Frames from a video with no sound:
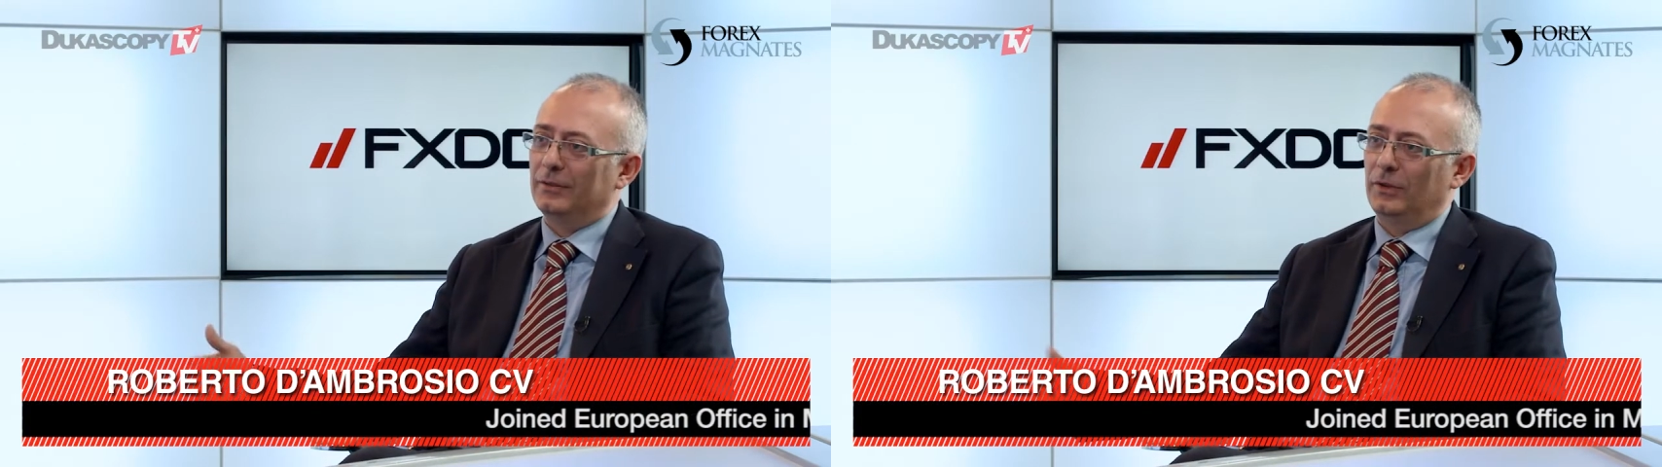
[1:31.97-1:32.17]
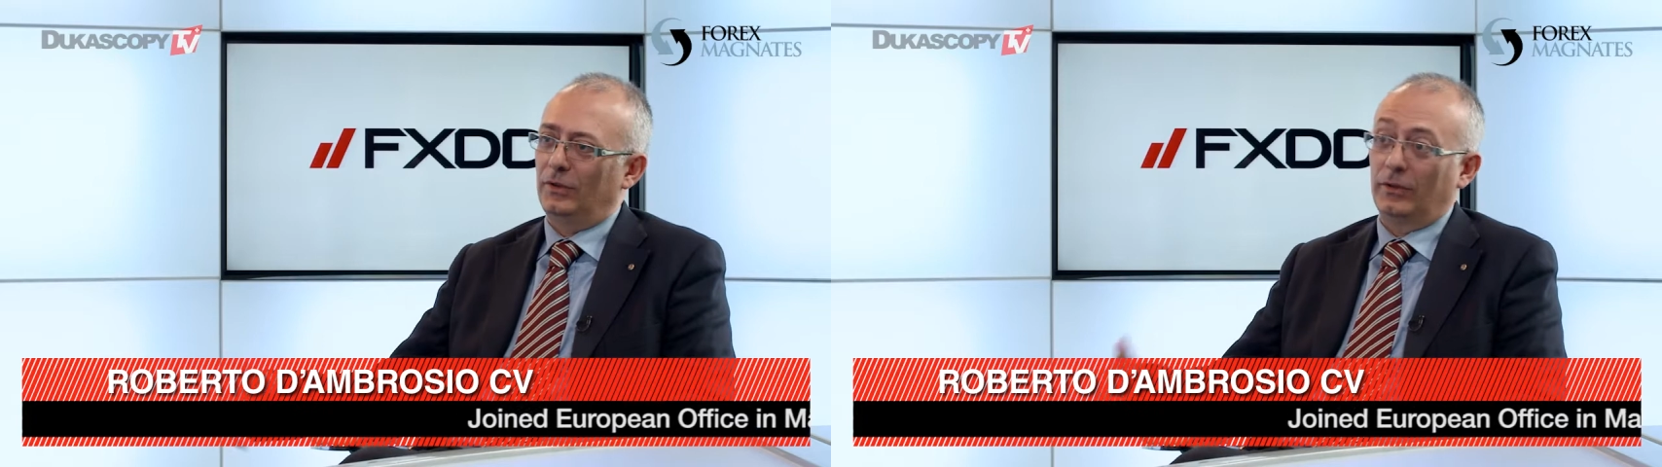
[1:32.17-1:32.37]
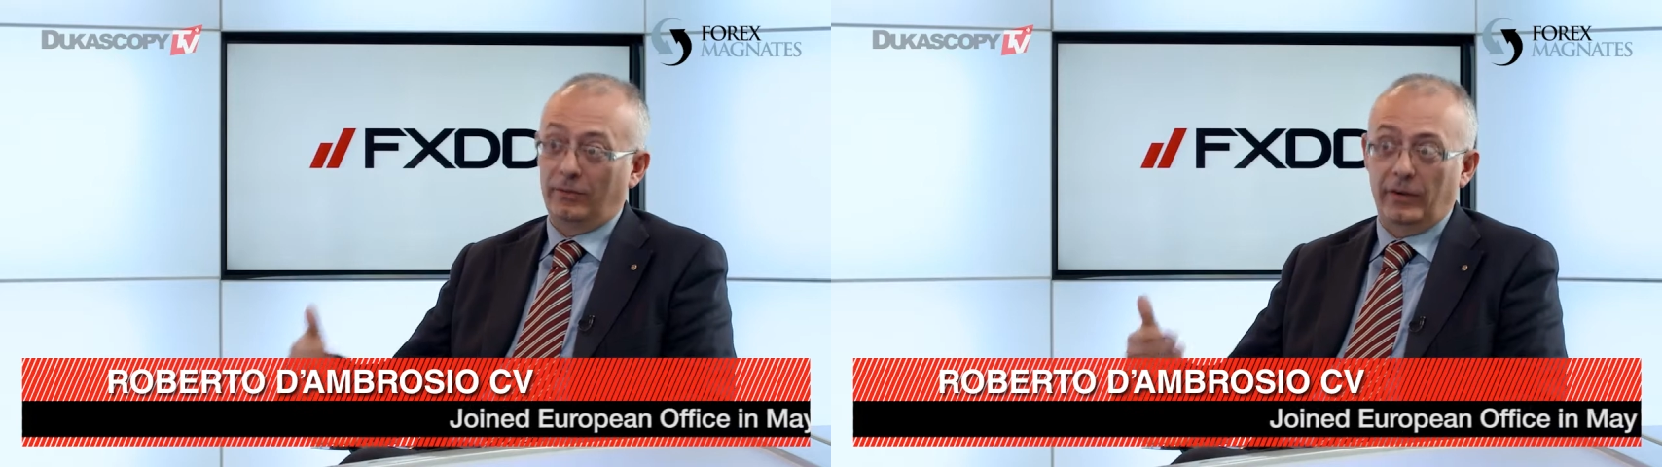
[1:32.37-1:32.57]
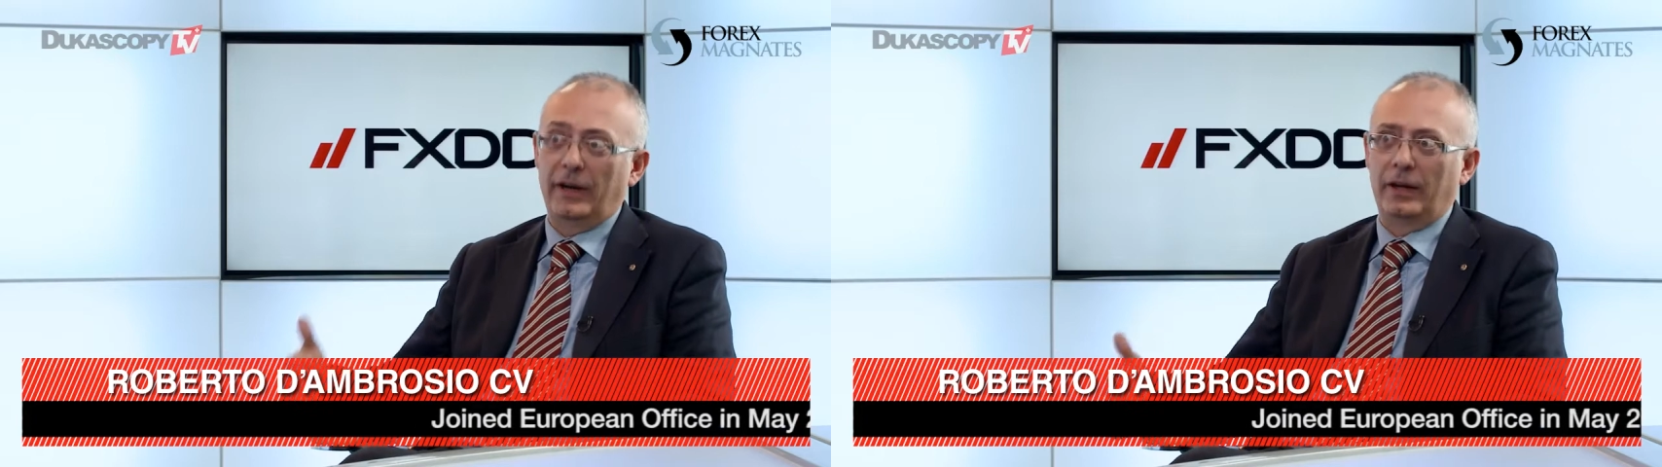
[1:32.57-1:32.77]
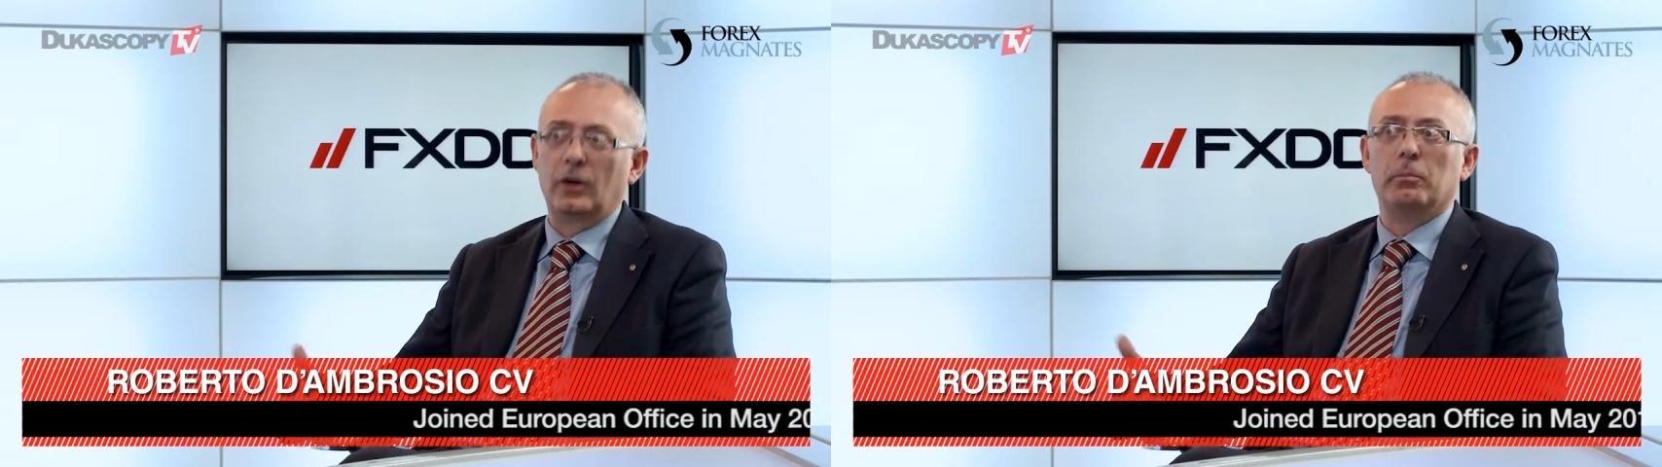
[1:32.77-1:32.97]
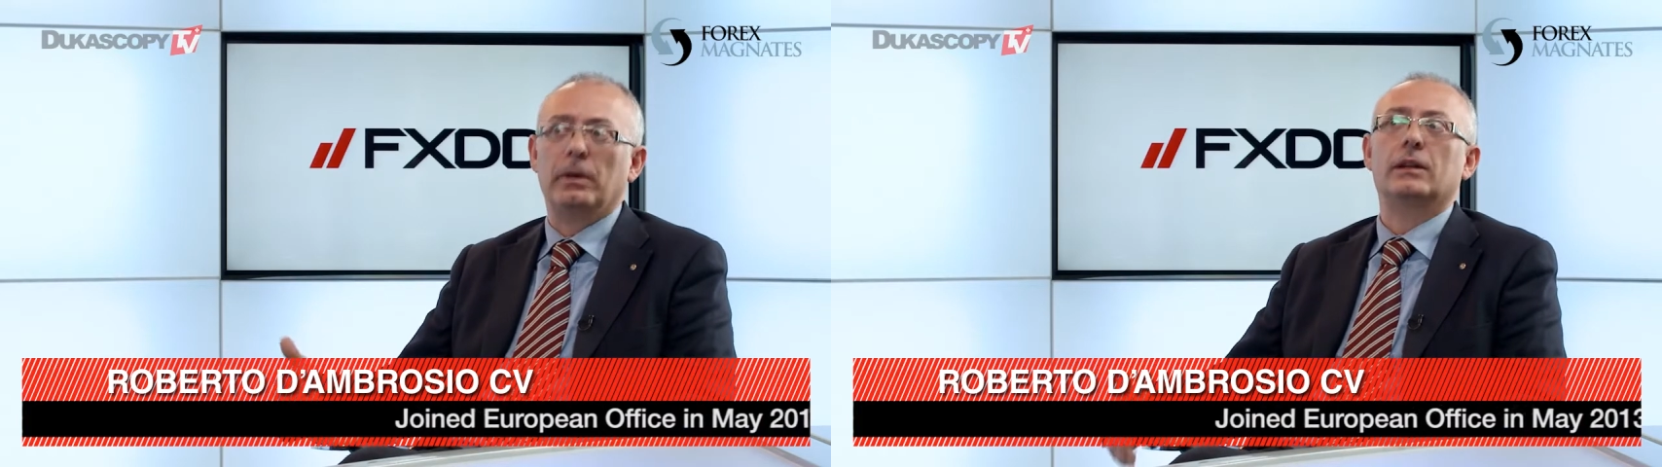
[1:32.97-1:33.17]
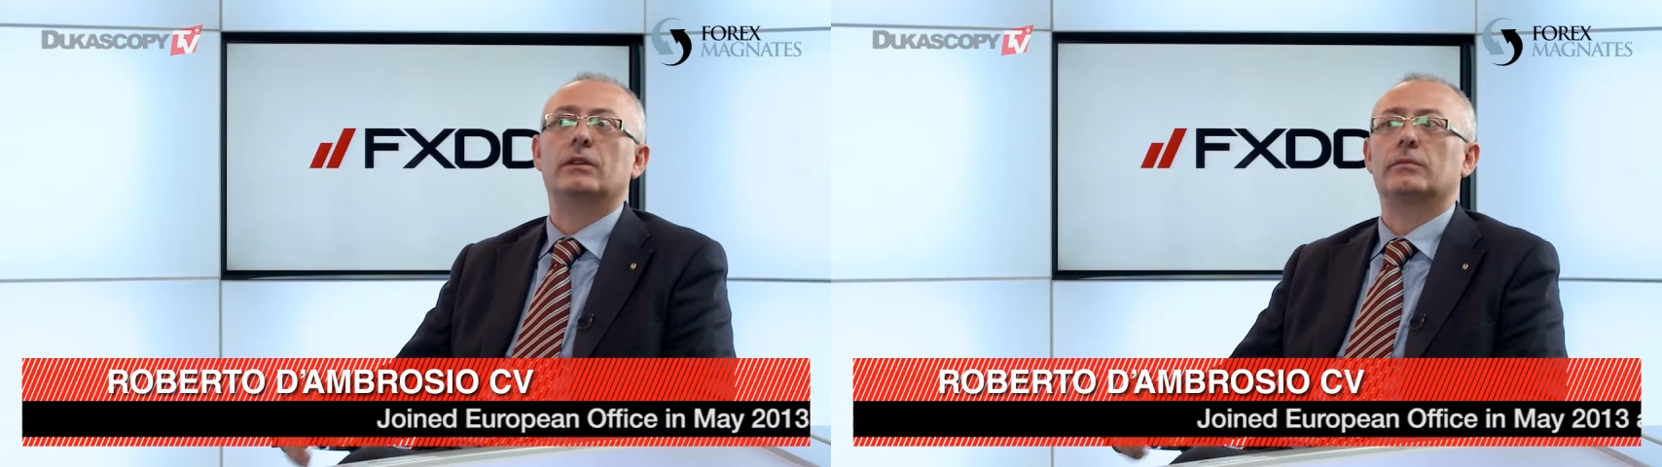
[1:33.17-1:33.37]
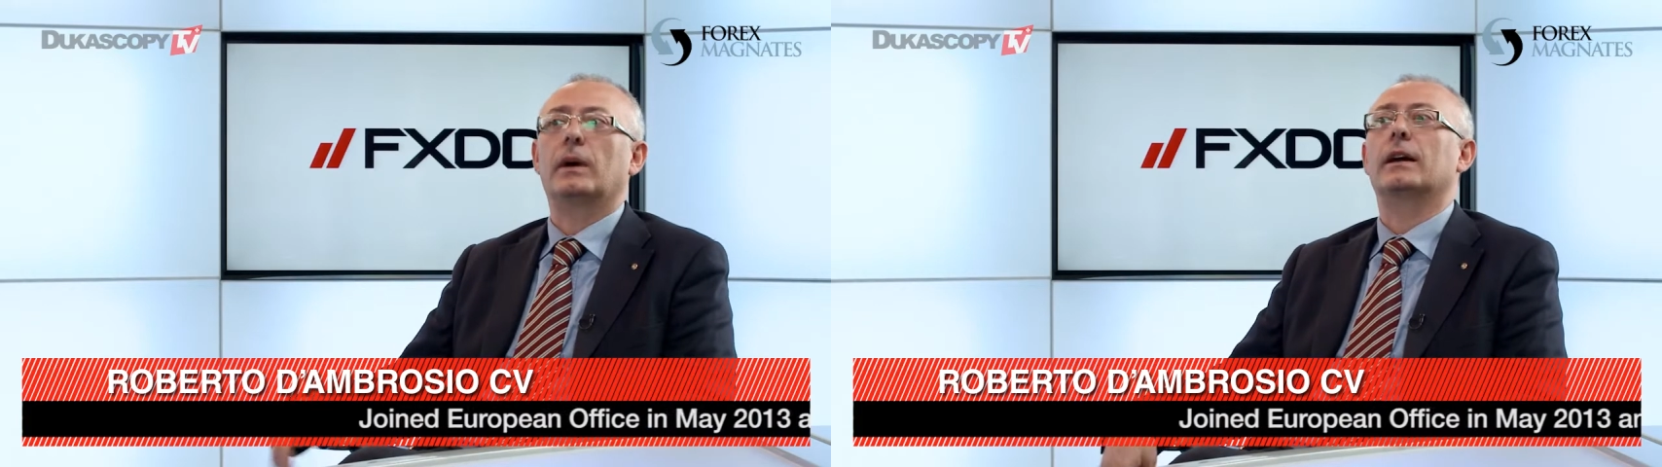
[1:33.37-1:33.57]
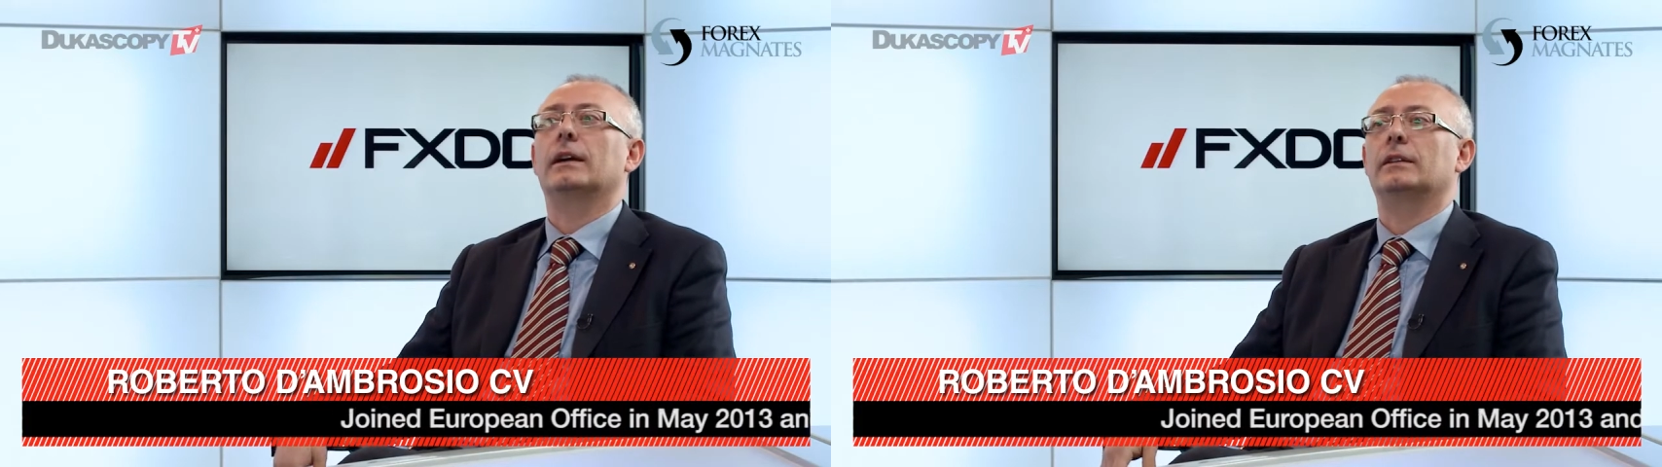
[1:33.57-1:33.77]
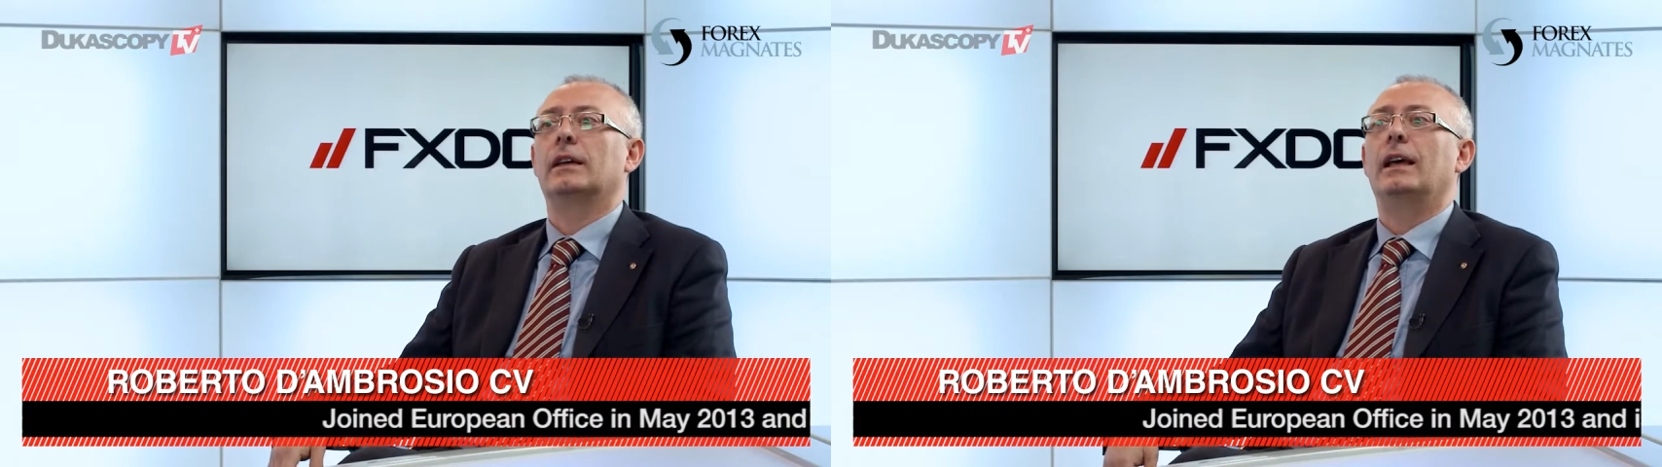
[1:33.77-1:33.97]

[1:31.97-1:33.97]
which is a very competitive market,